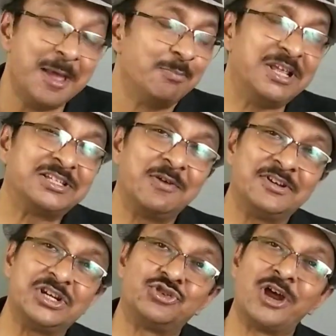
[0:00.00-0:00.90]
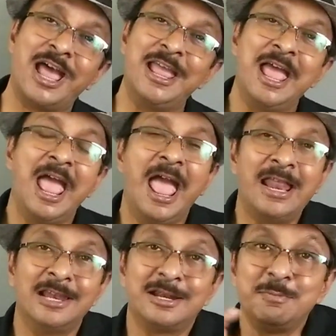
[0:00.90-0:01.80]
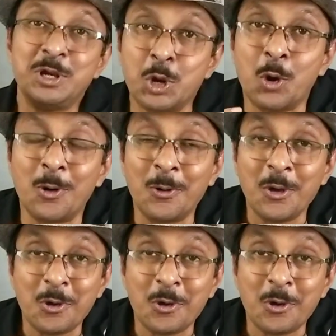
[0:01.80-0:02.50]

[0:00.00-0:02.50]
Please give it a try and let me know